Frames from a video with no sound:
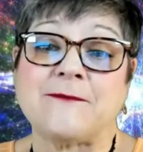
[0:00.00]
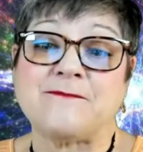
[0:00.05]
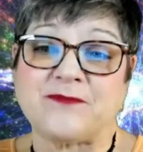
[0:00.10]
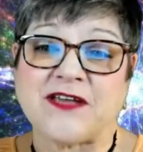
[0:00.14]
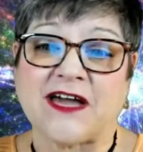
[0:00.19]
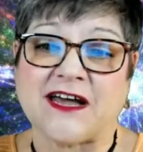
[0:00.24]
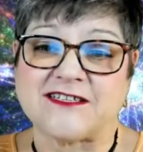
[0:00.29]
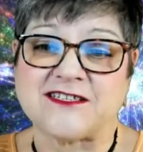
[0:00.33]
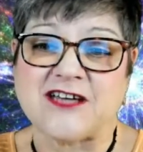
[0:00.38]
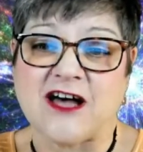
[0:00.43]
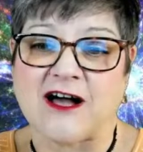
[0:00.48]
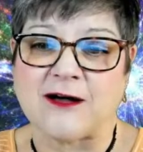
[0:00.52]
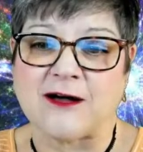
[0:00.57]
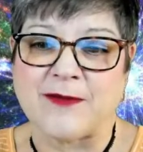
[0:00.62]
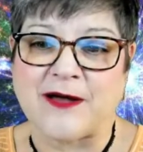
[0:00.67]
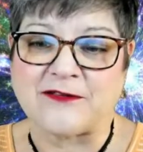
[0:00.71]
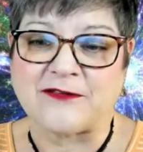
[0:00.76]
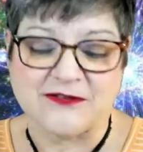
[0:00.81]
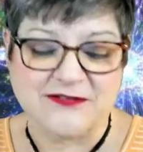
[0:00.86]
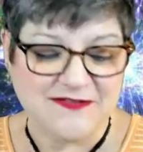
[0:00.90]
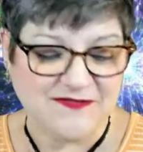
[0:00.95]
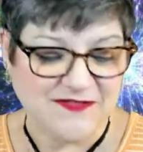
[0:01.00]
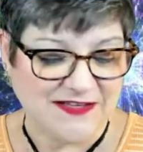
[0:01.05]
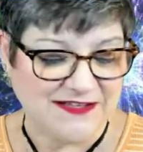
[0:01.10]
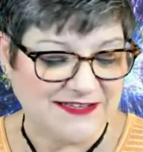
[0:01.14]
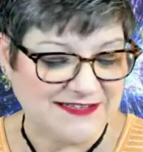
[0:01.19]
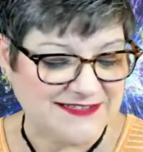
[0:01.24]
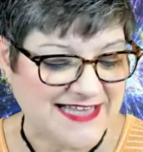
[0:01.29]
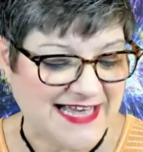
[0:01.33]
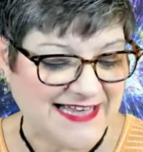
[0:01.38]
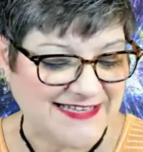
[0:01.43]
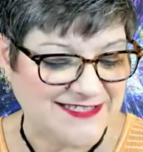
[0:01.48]
You got to talk about those
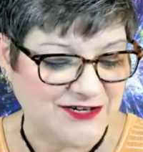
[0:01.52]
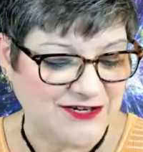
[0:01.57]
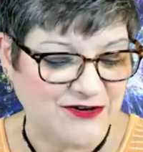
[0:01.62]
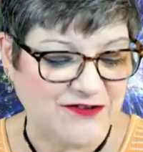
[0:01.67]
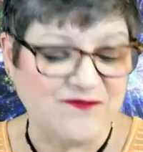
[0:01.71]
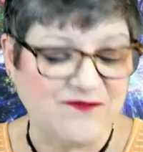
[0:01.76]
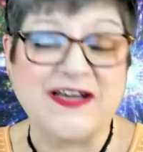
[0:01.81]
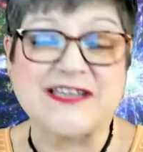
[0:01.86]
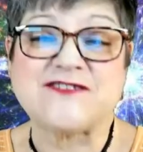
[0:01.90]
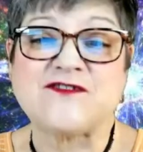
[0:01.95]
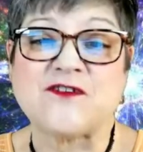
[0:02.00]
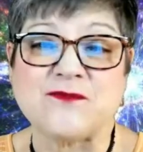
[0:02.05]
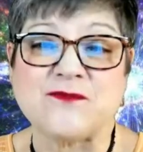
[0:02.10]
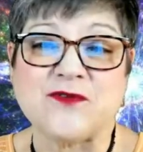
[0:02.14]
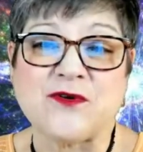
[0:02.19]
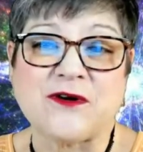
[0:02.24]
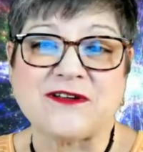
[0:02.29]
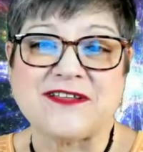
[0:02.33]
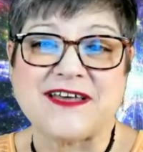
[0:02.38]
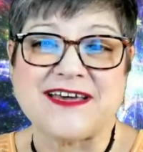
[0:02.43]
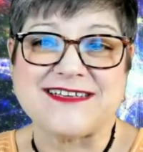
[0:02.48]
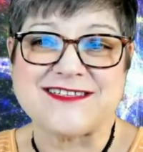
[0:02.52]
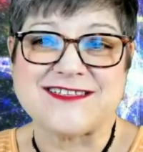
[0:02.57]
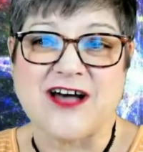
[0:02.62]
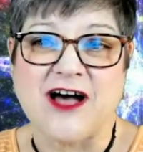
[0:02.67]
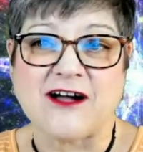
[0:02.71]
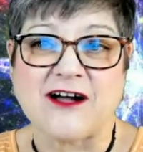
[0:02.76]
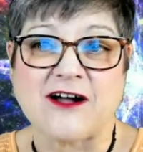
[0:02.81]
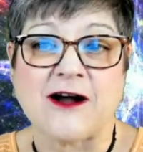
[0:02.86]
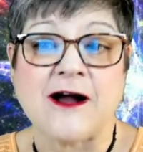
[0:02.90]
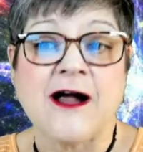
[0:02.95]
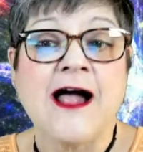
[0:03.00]
feelings. That's your advice from your late
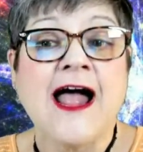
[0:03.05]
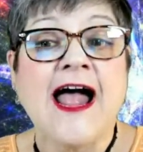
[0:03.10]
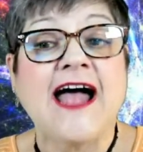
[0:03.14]
talker.